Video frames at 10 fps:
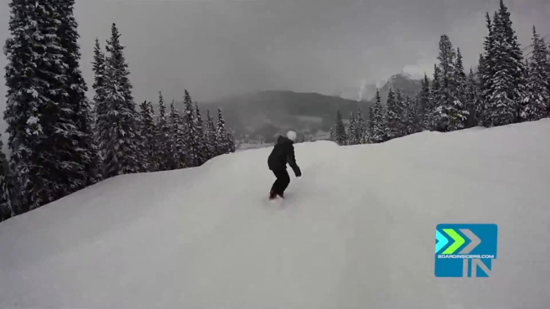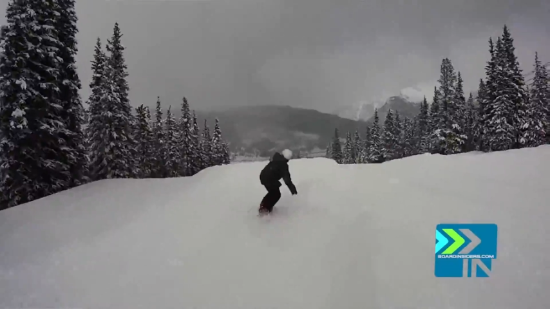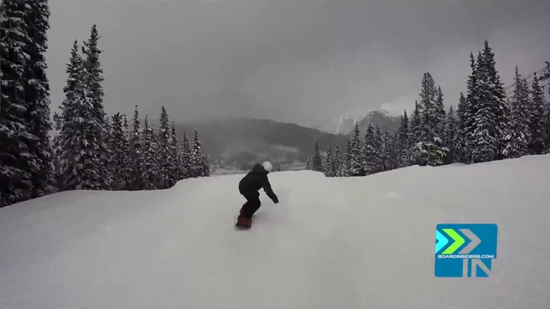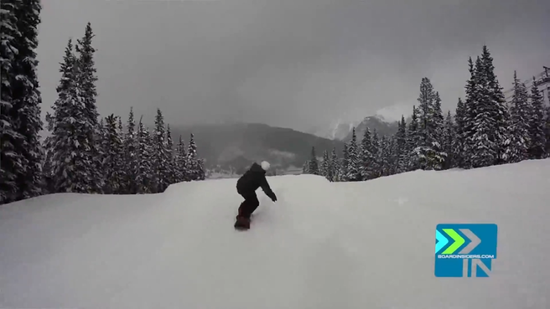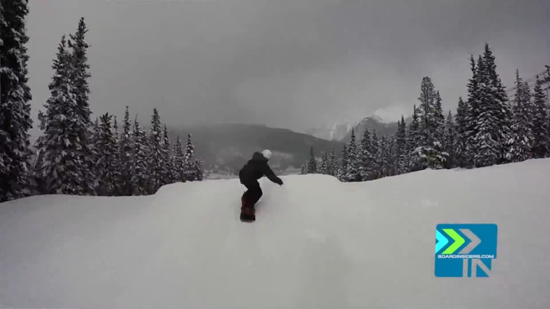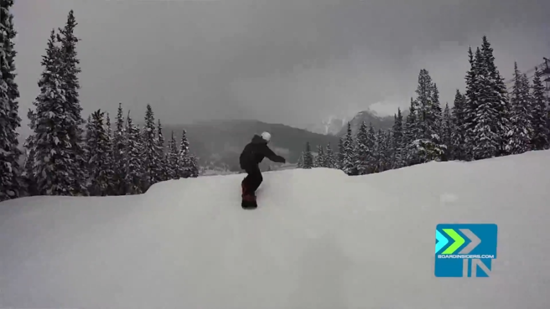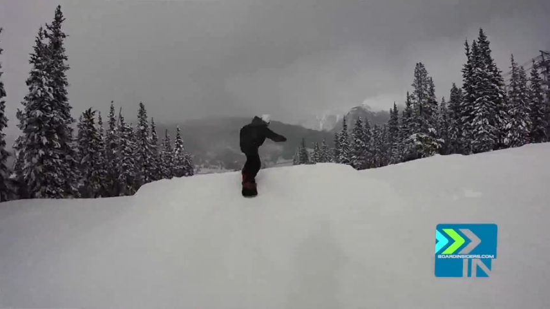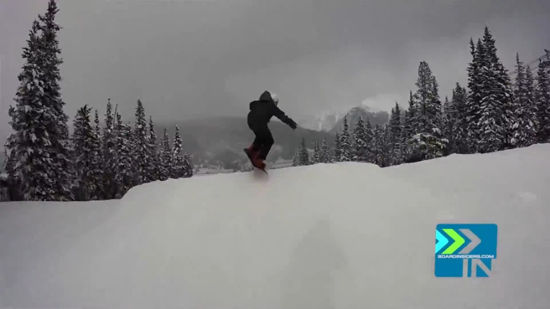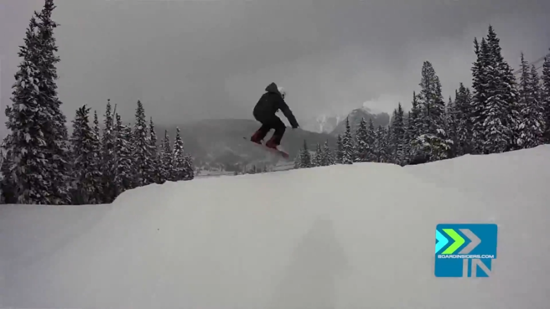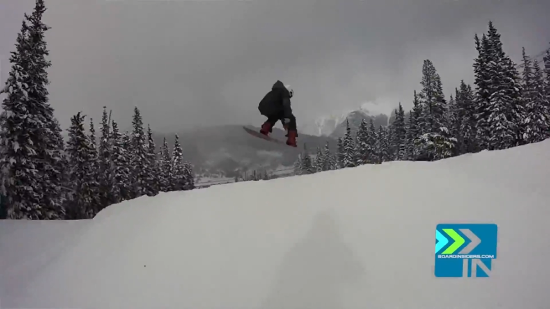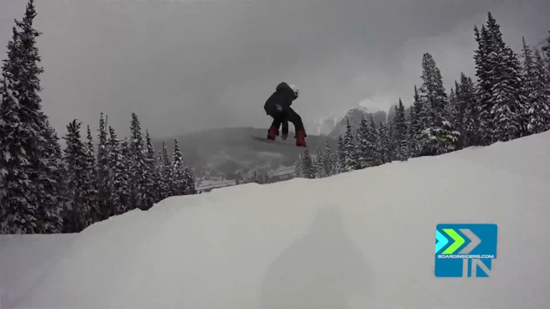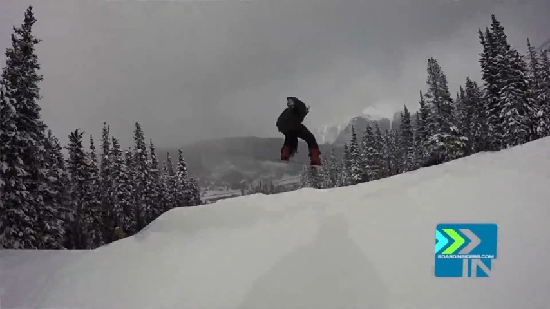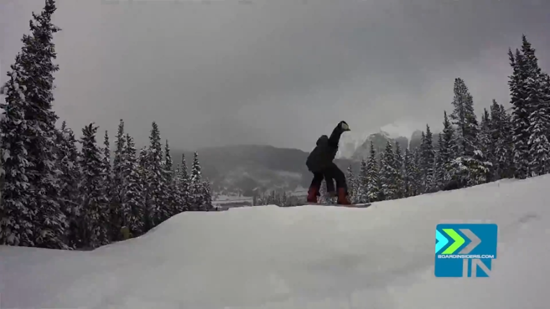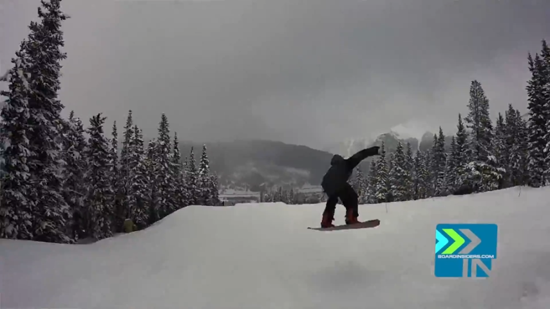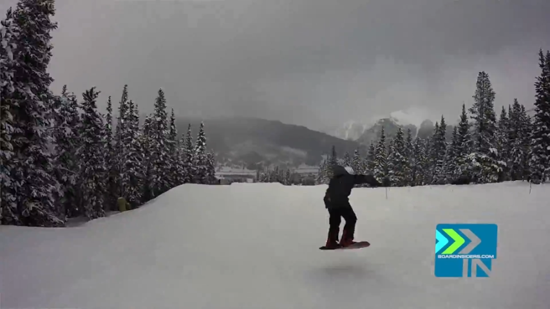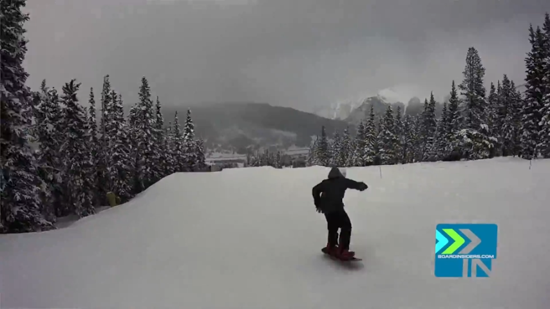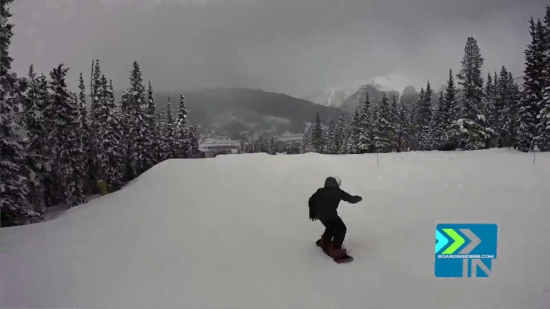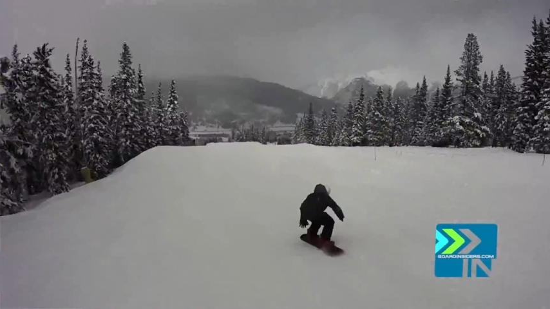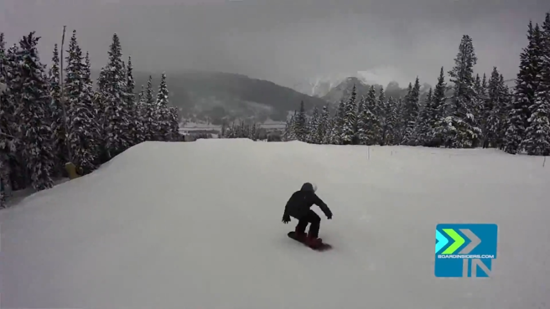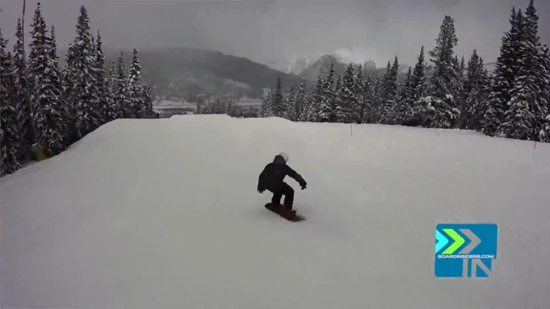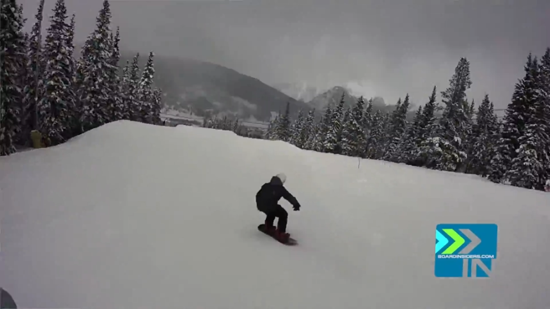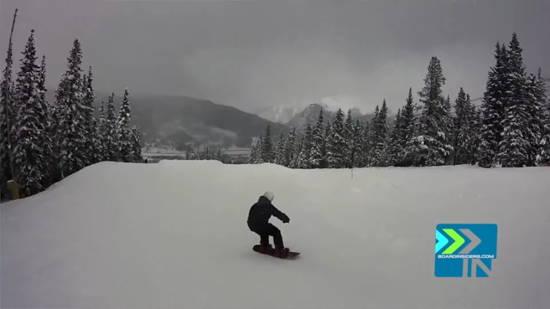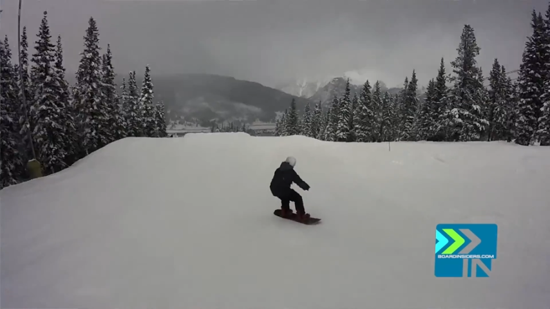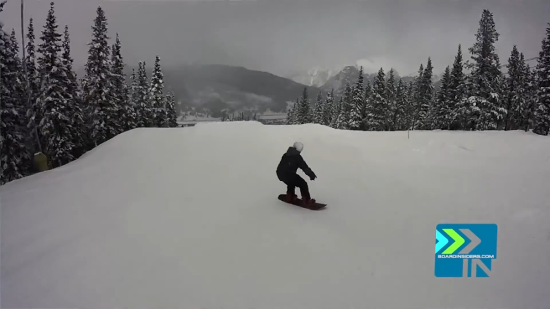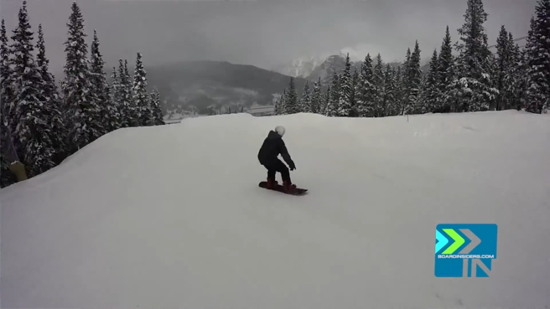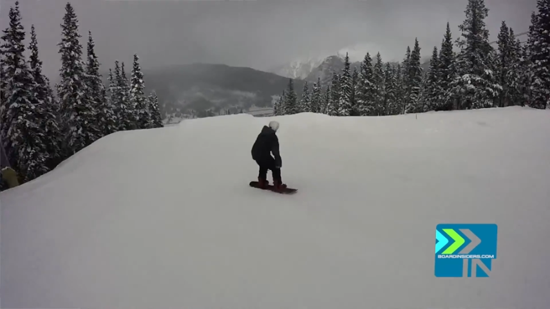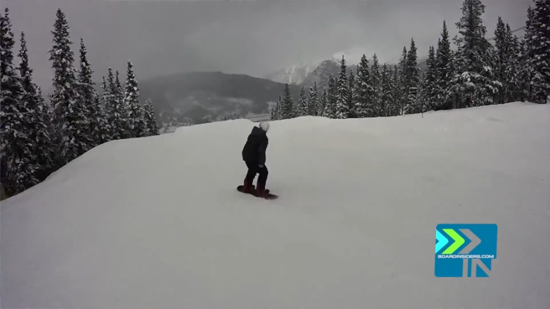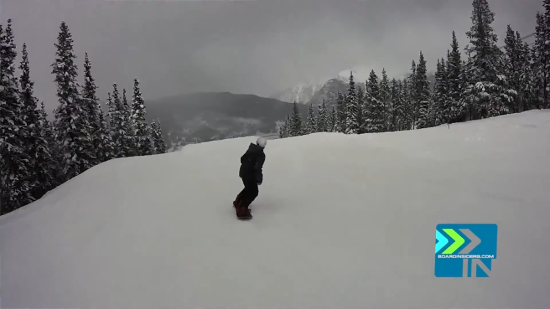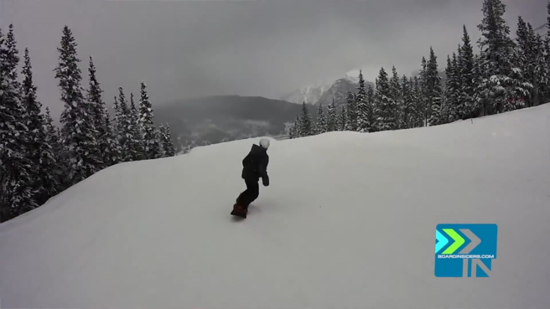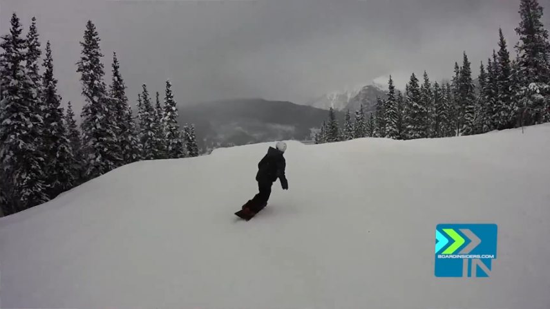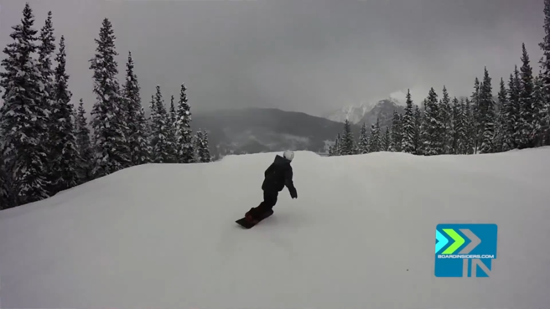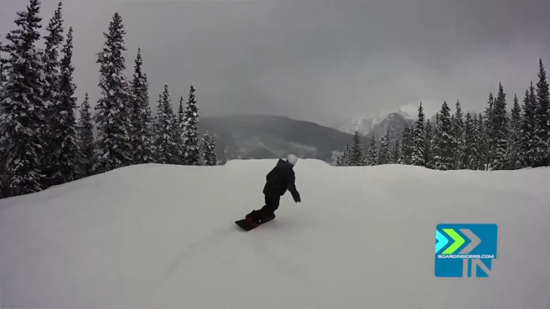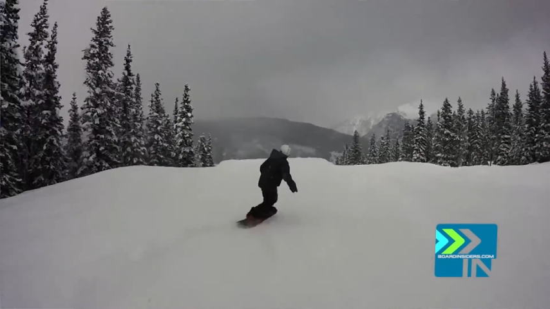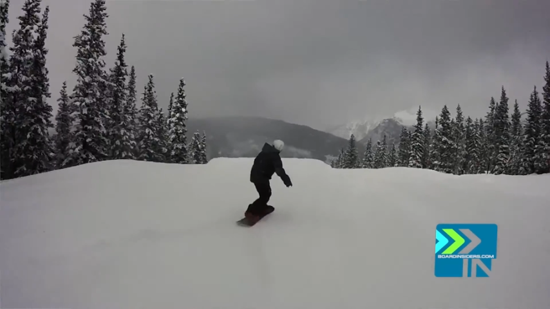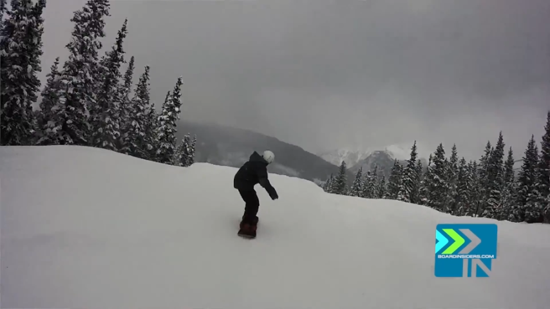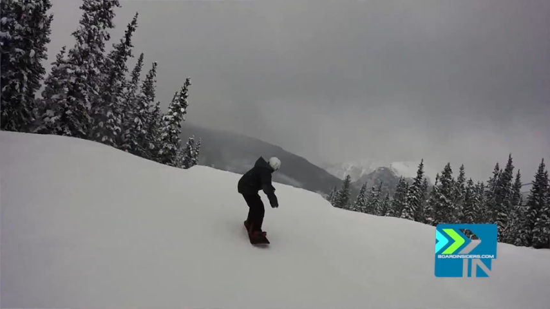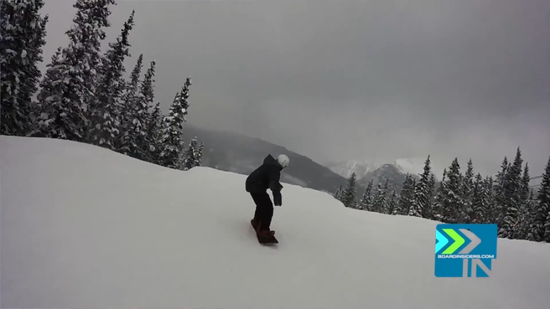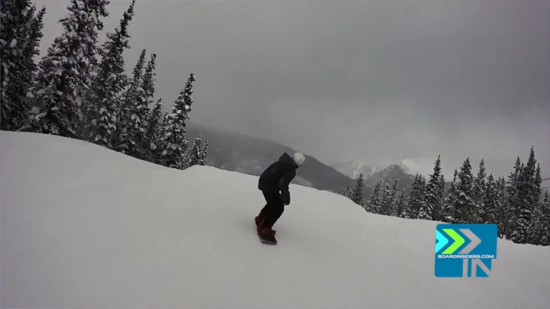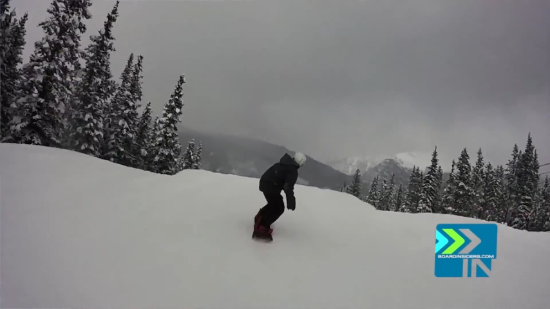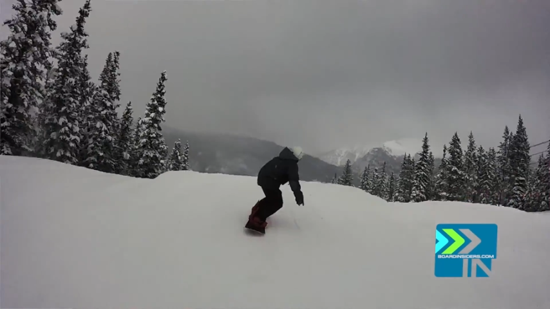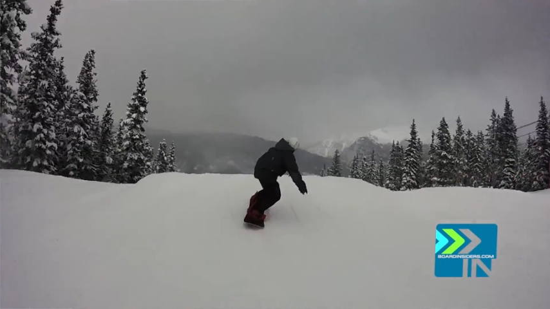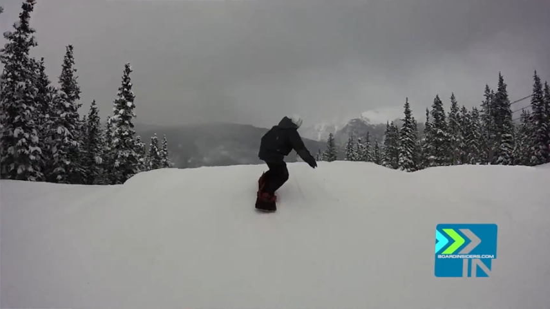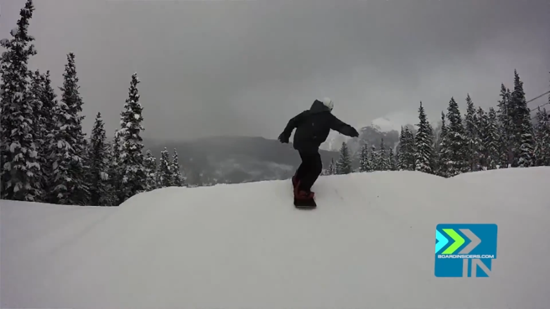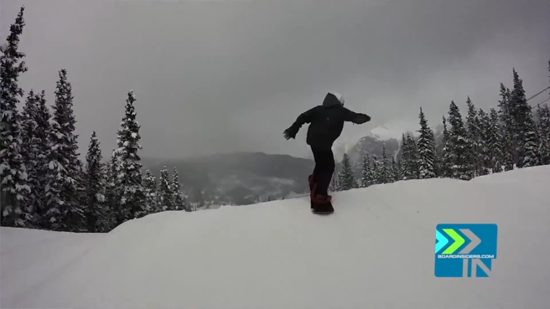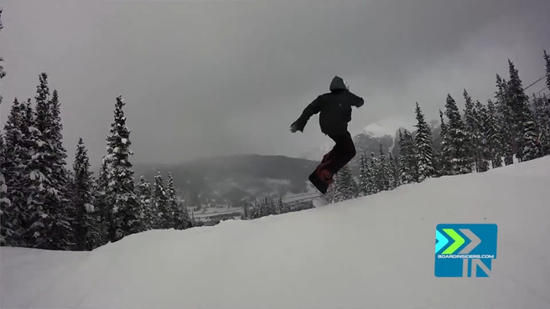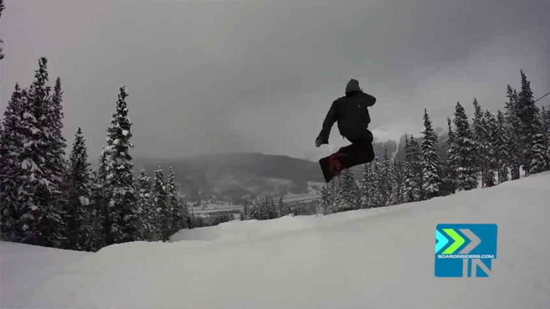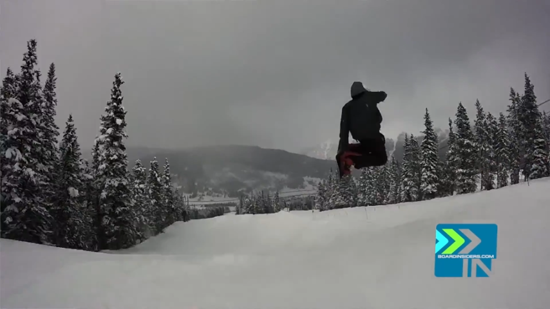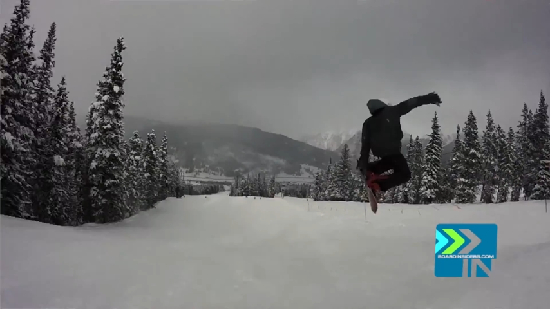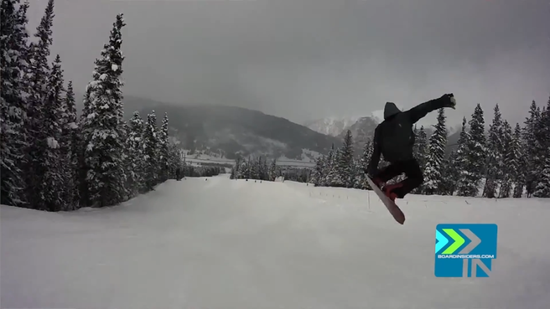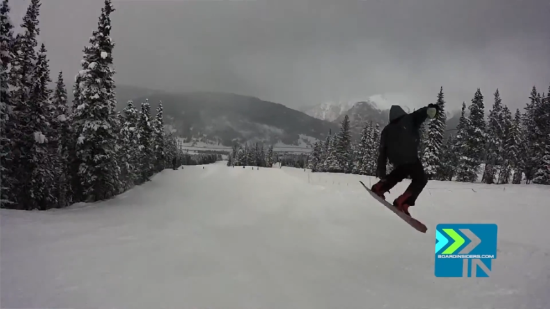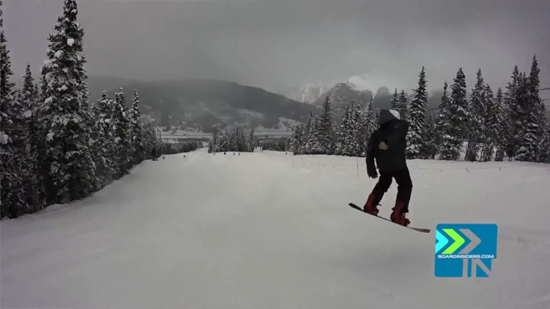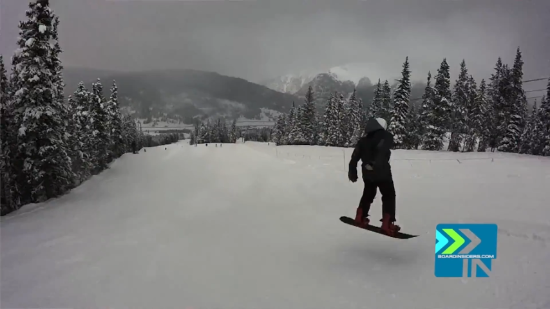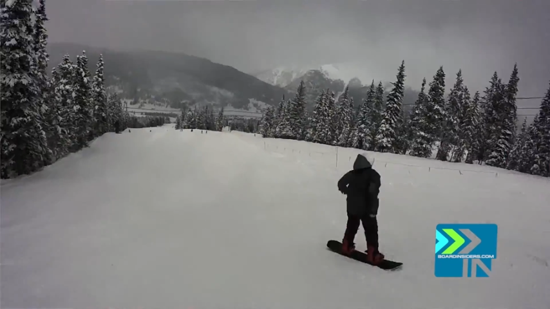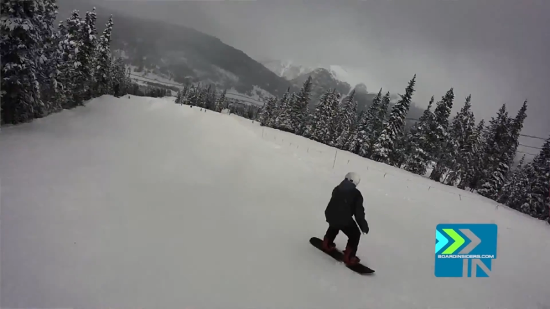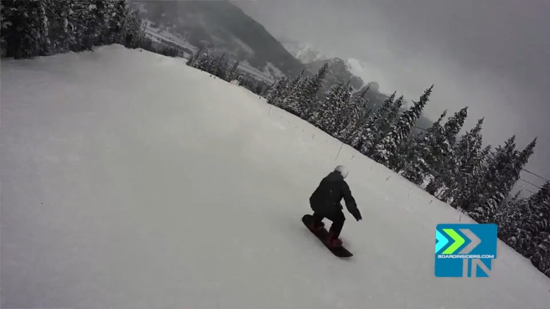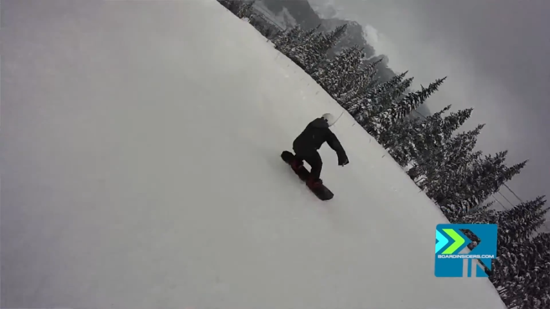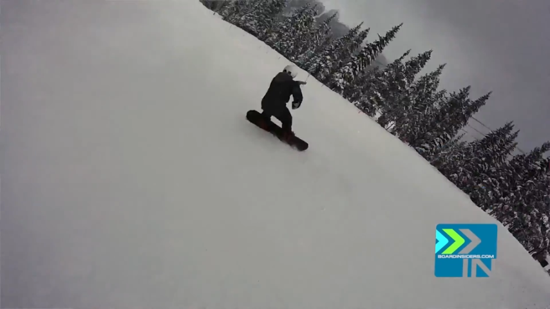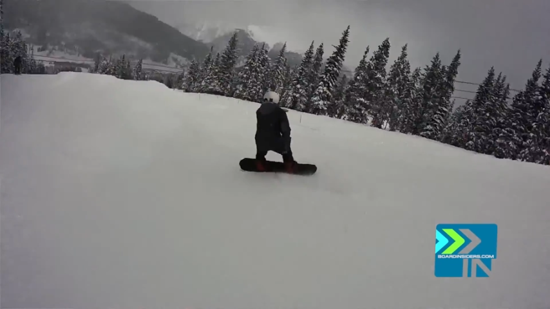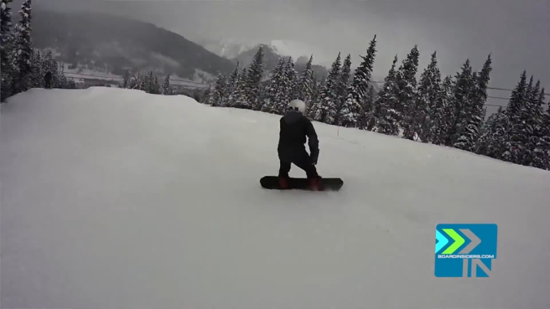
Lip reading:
[unreadable: no face in view]